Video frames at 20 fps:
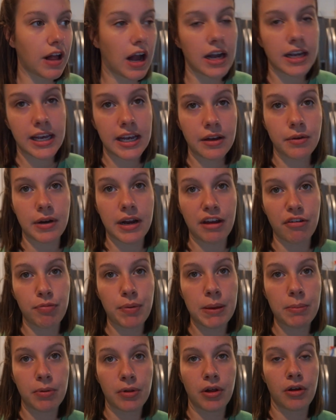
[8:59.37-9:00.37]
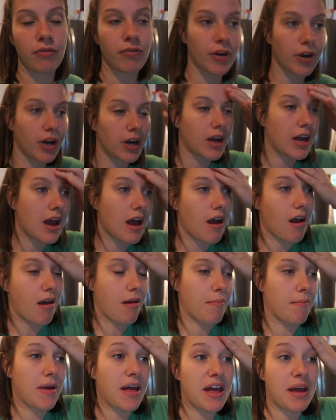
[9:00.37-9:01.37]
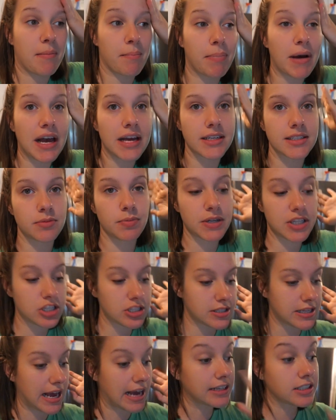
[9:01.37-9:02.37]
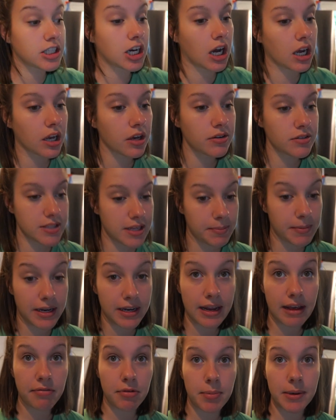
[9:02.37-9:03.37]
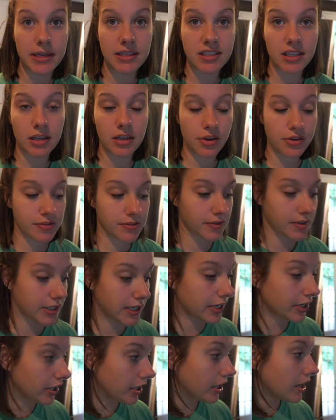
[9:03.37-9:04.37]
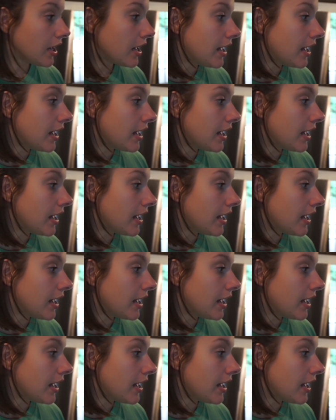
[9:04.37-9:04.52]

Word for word: vlogging when I have people over, um, but we just had tacos. I made everybody tacos for dinner.